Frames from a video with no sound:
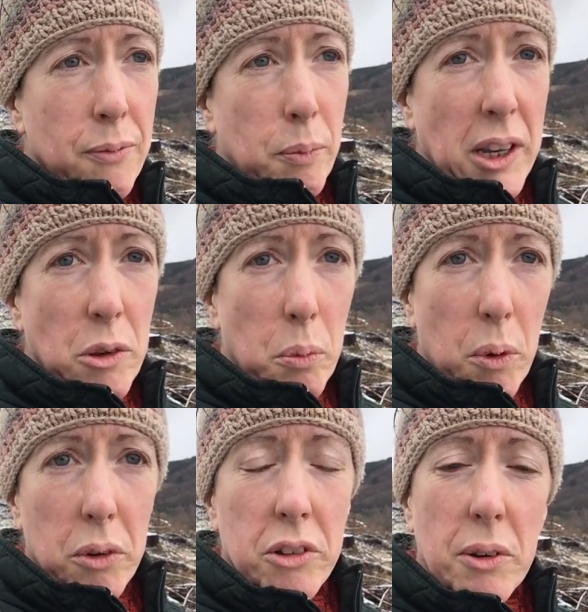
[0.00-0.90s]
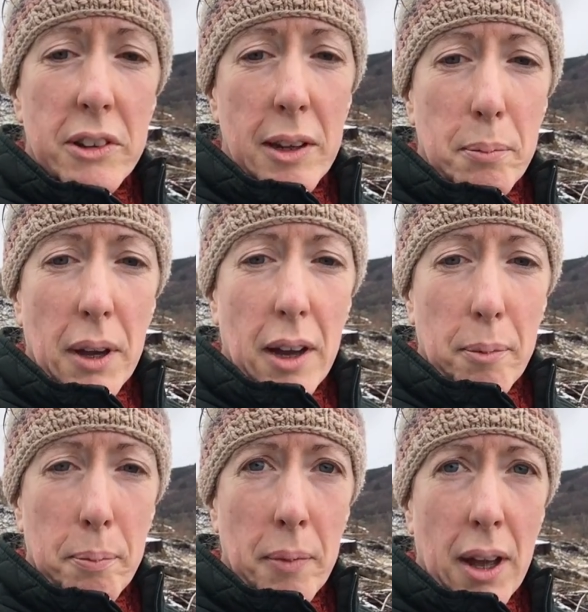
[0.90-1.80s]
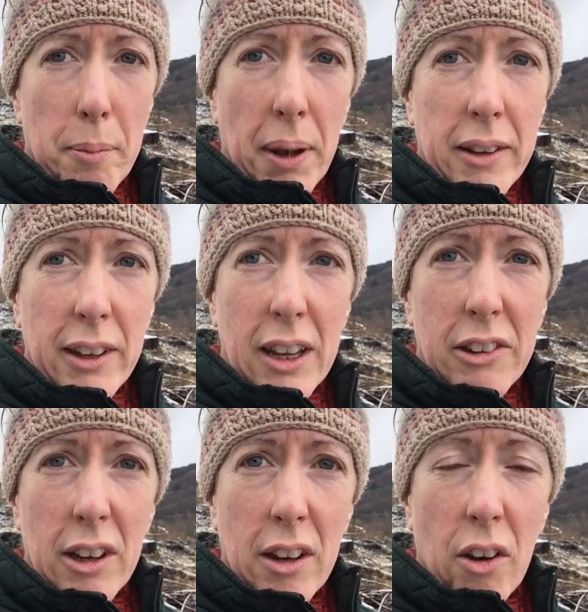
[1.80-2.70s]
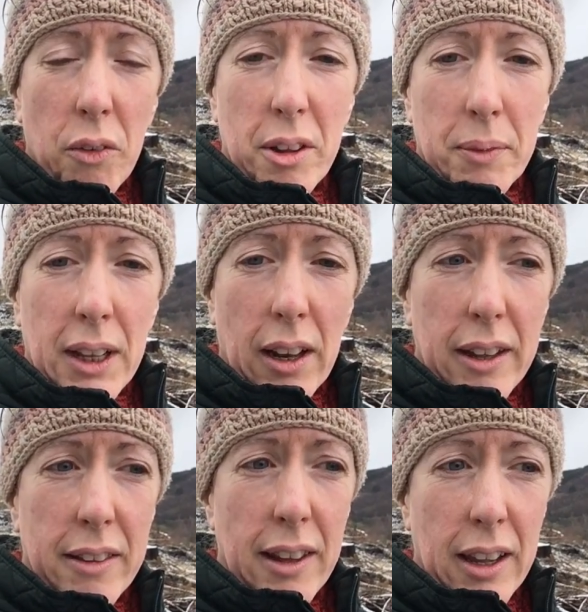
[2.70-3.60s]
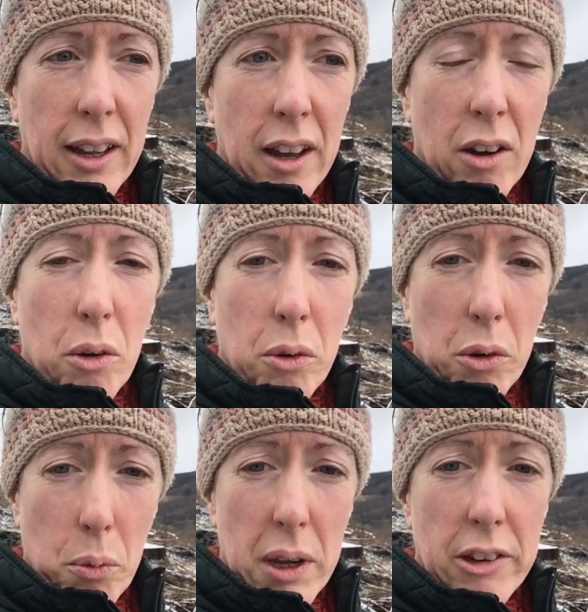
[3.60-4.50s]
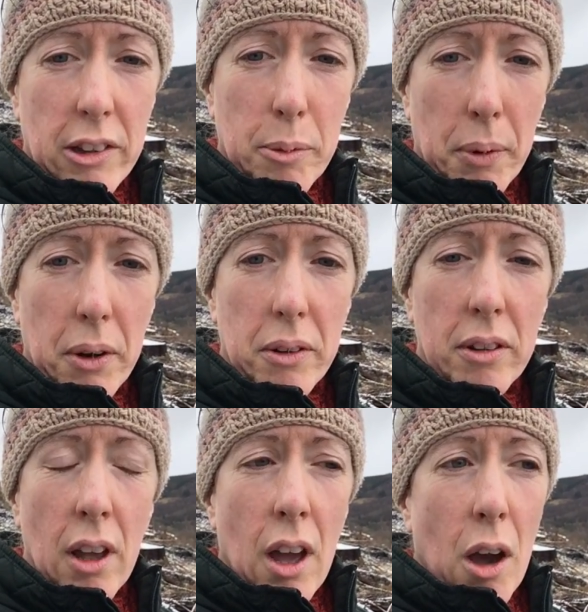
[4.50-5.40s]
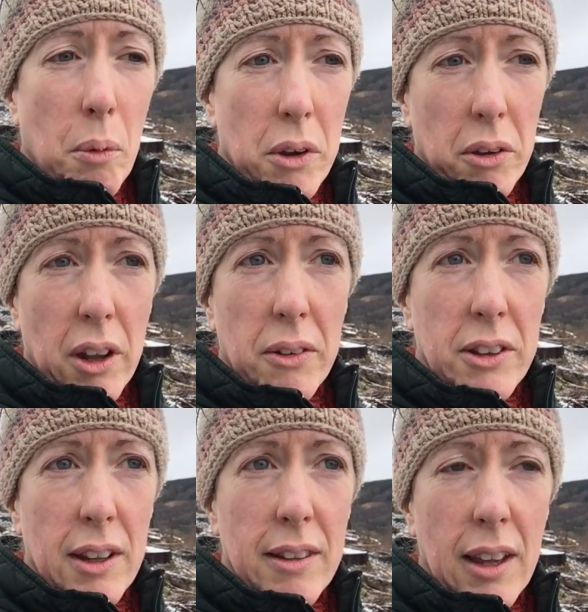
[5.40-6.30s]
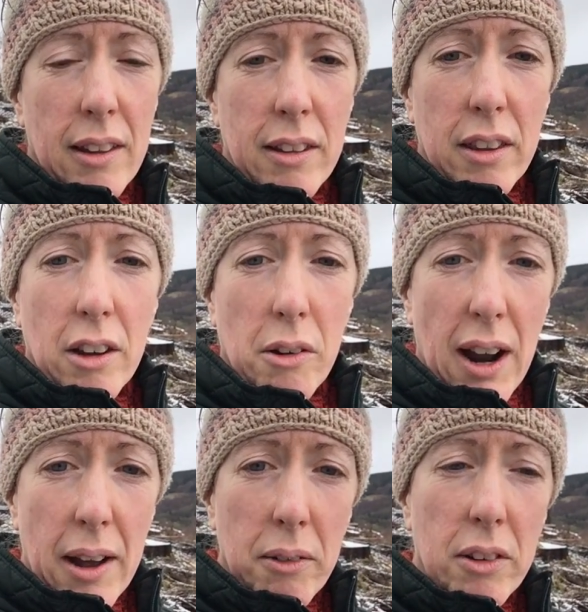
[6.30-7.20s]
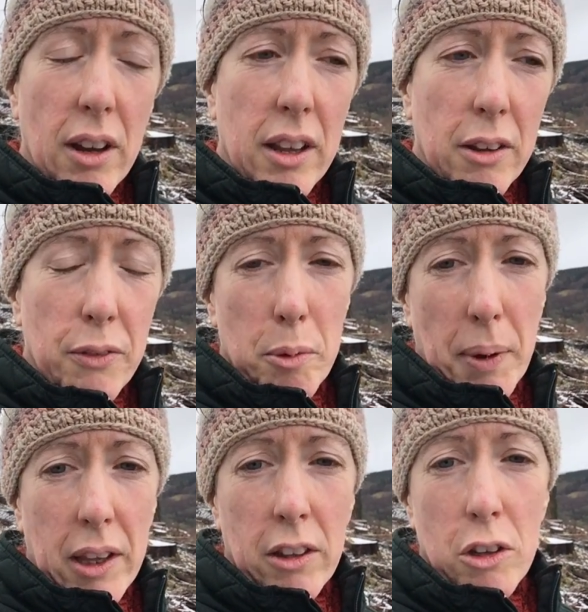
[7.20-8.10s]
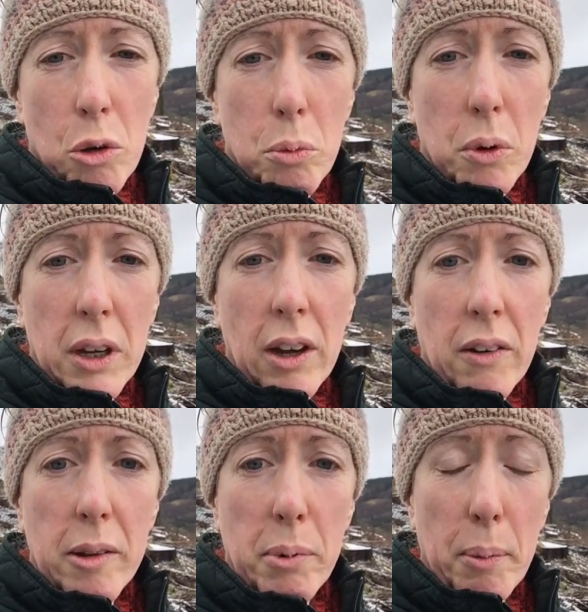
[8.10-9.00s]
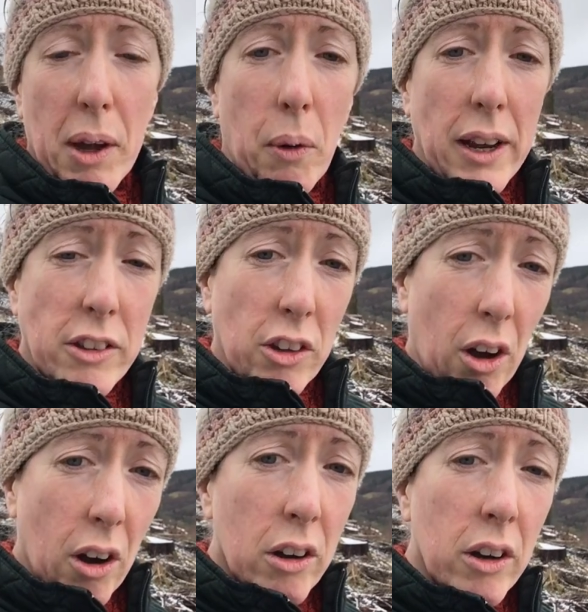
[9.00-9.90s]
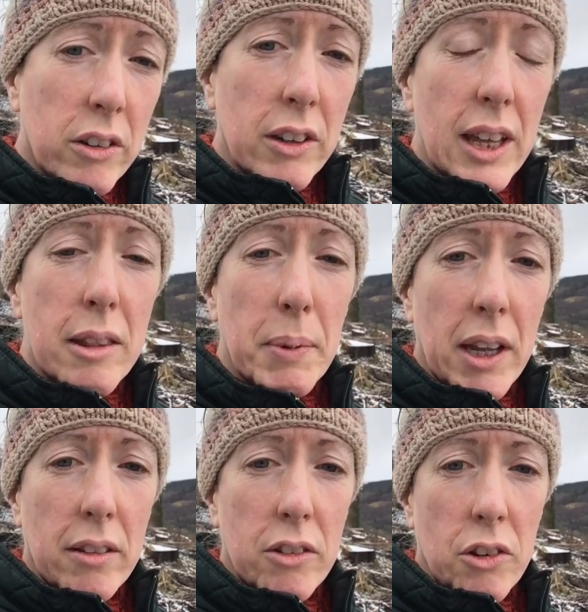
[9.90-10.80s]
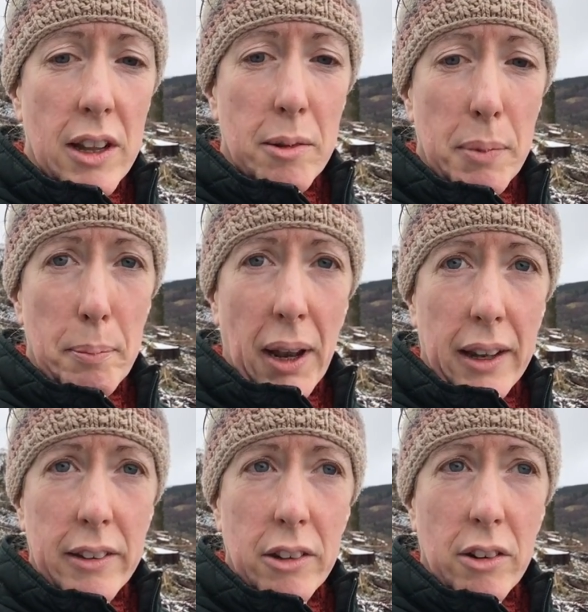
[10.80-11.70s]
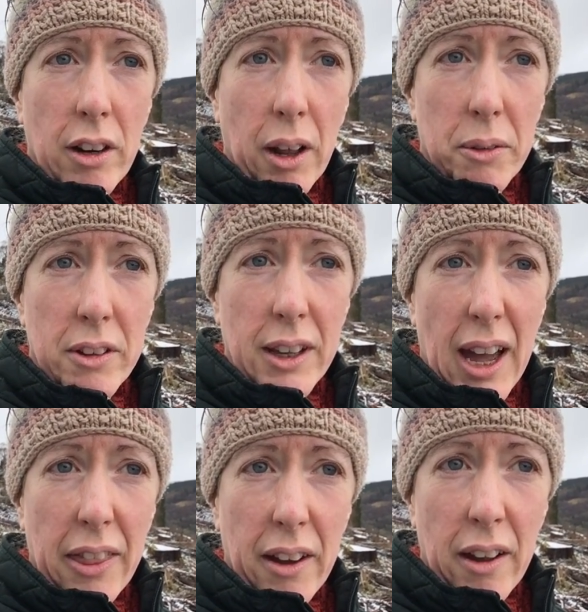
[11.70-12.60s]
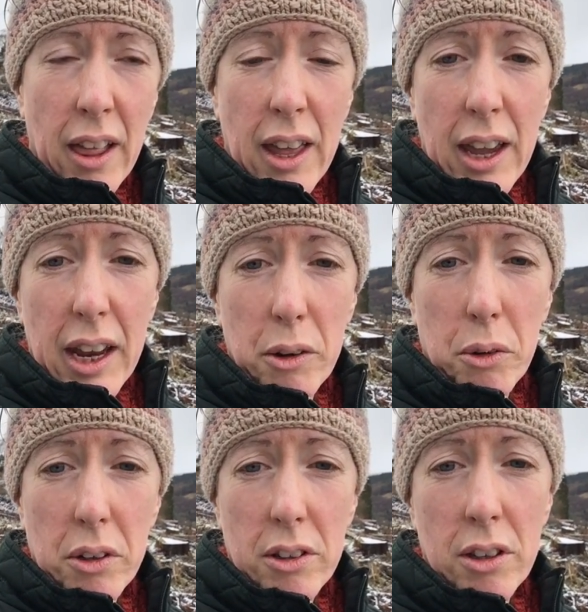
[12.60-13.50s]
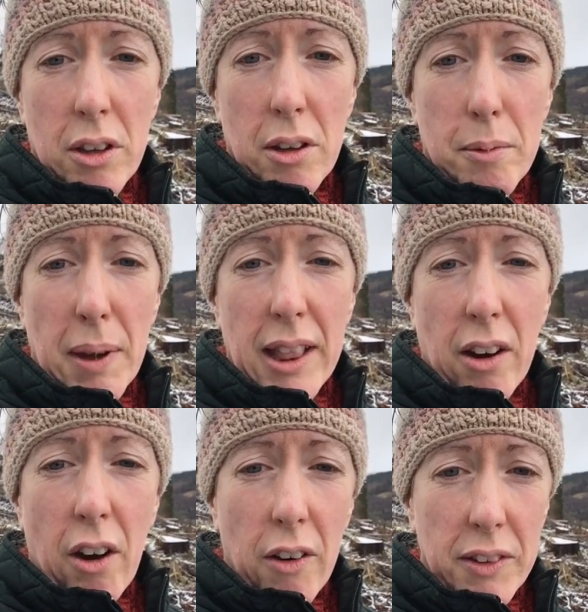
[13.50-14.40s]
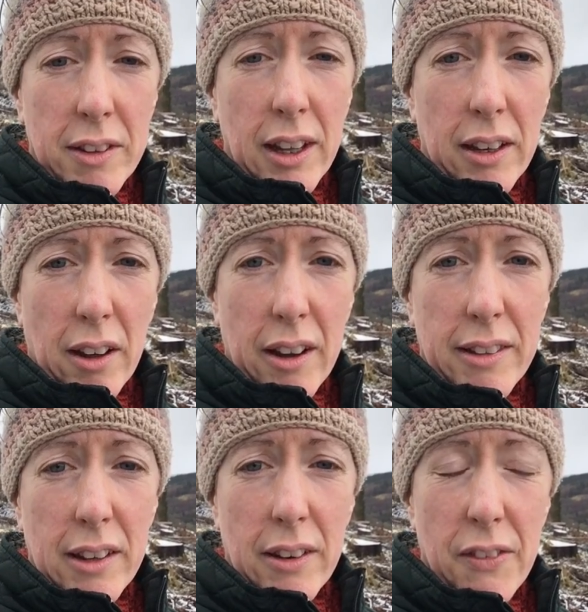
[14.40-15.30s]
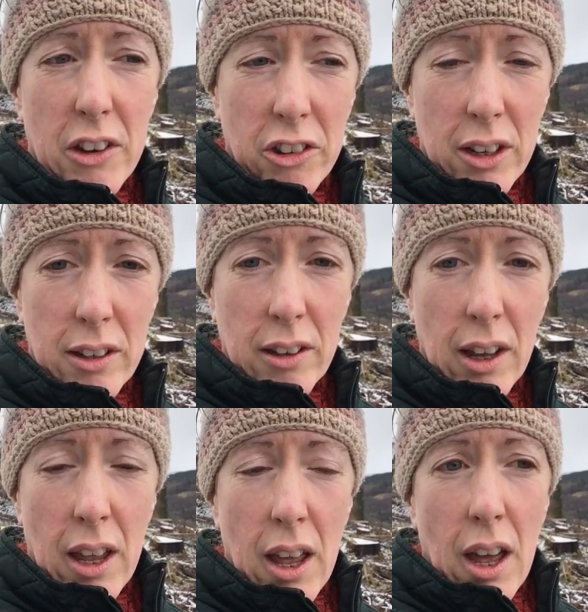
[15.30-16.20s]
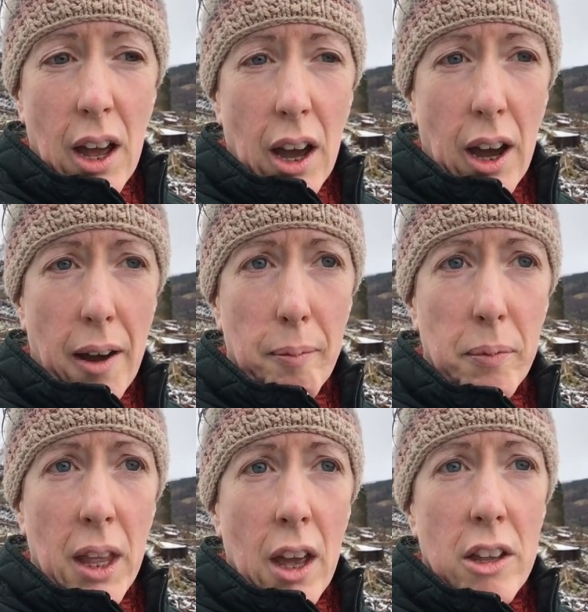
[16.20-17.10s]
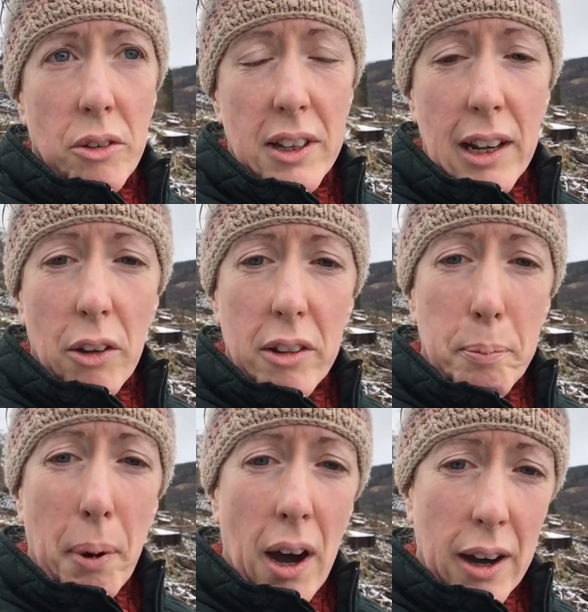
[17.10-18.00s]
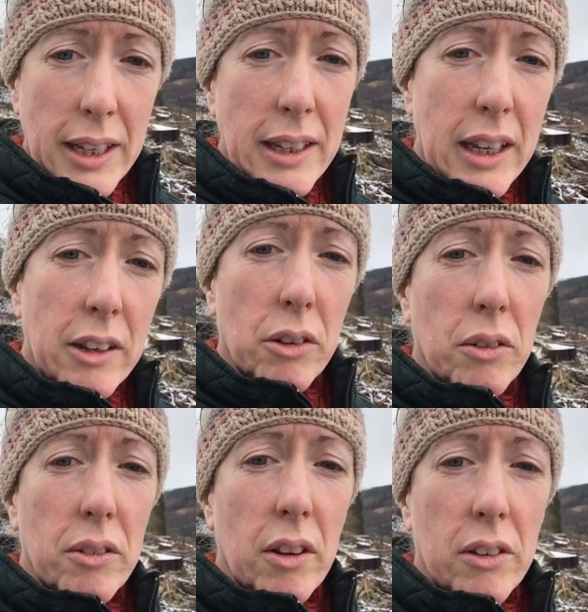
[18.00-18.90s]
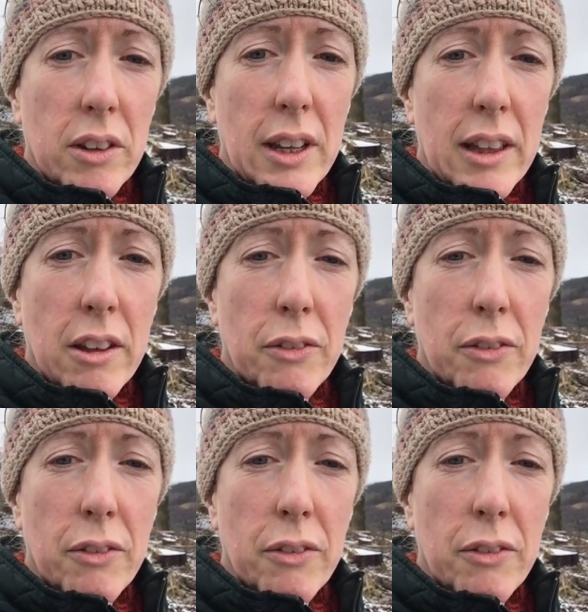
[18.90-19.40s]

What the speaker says: When you walk through a timber plantation of something like Sitka or Norwegian spruce, what you'll notice is that the ground and the footpath that you're walking on is probably quite dark underneath because the trees have been planted close together in order to make the harvesting nice and efficient. You'll see lots of pine needles underneath your